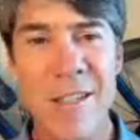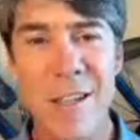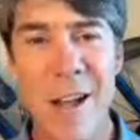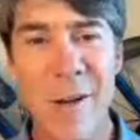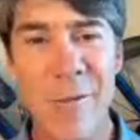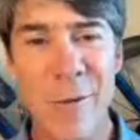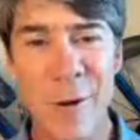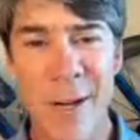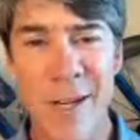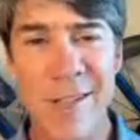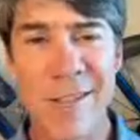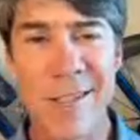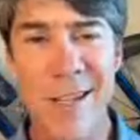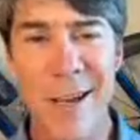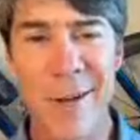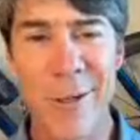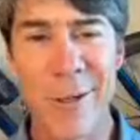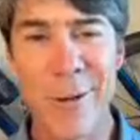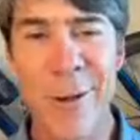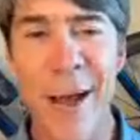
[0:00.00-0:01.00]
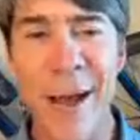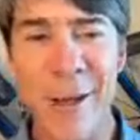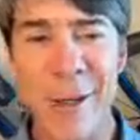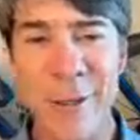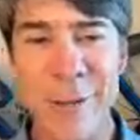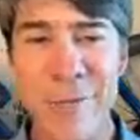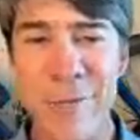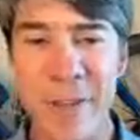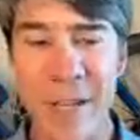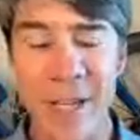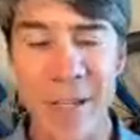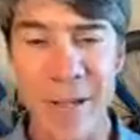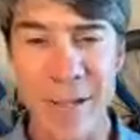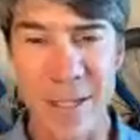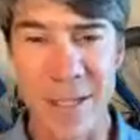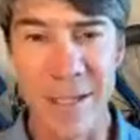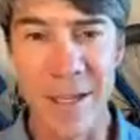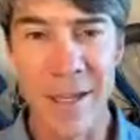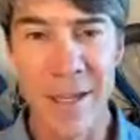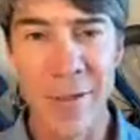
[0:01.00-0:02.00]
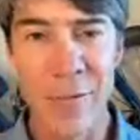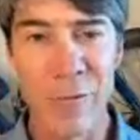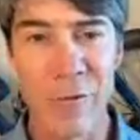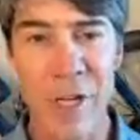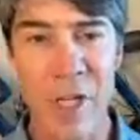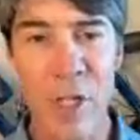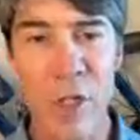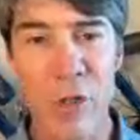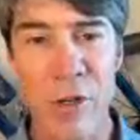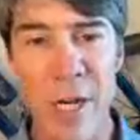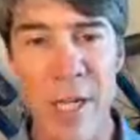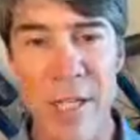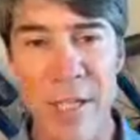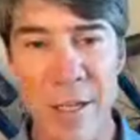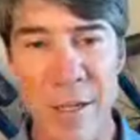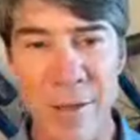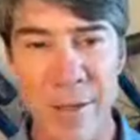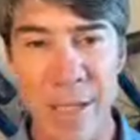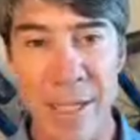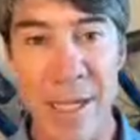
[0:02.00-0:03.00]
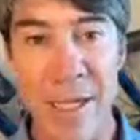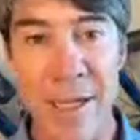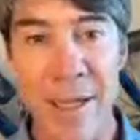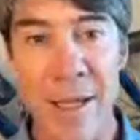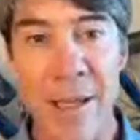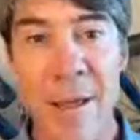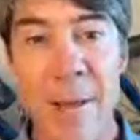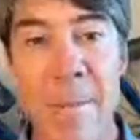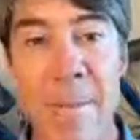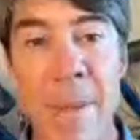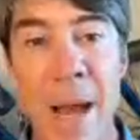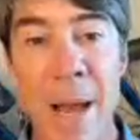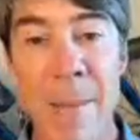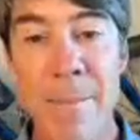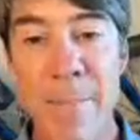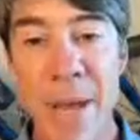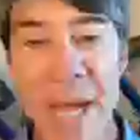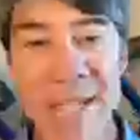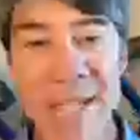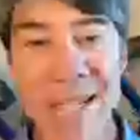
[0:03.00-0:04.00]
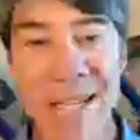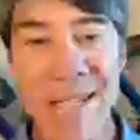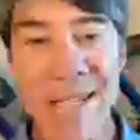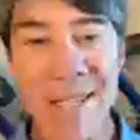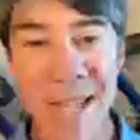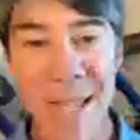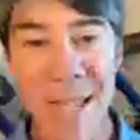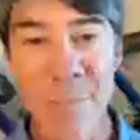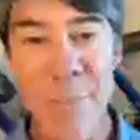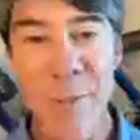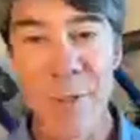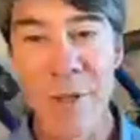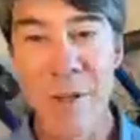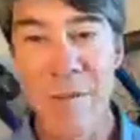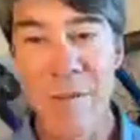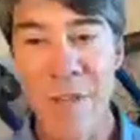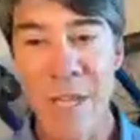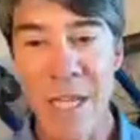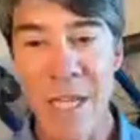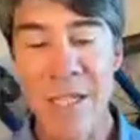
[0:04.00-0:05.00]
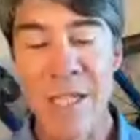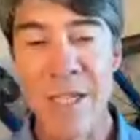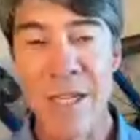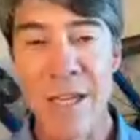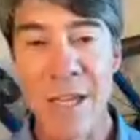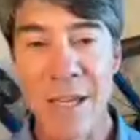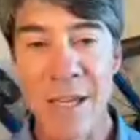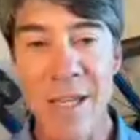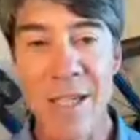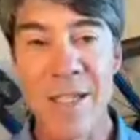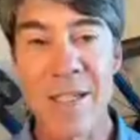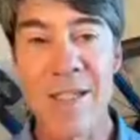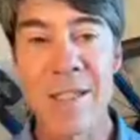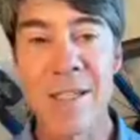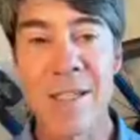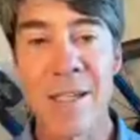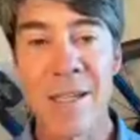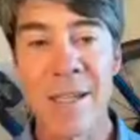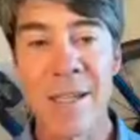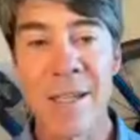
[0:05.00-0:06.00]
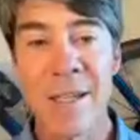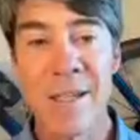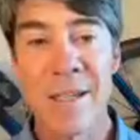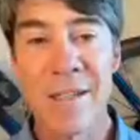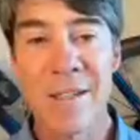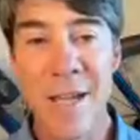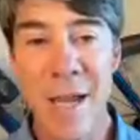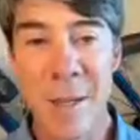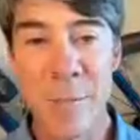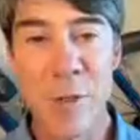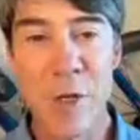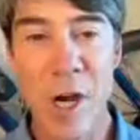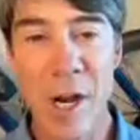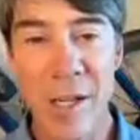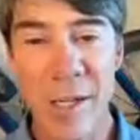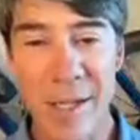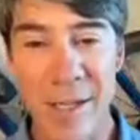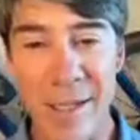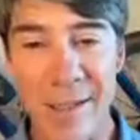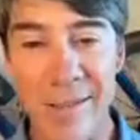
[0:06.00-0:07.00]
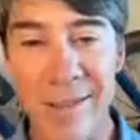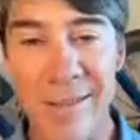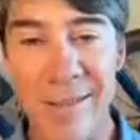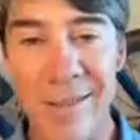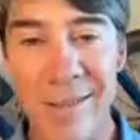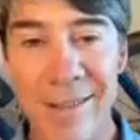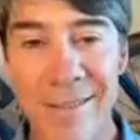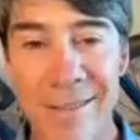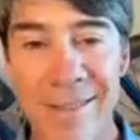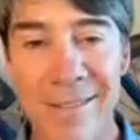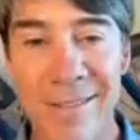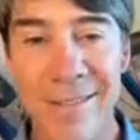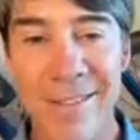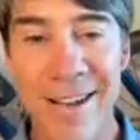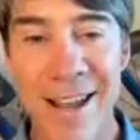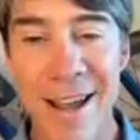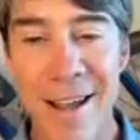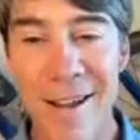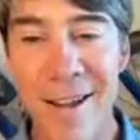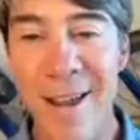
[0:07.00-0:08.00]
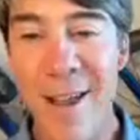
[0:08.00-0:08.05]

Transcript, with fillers: software tell you how you feel and restrict you. And my best example of this is time trialing. Now,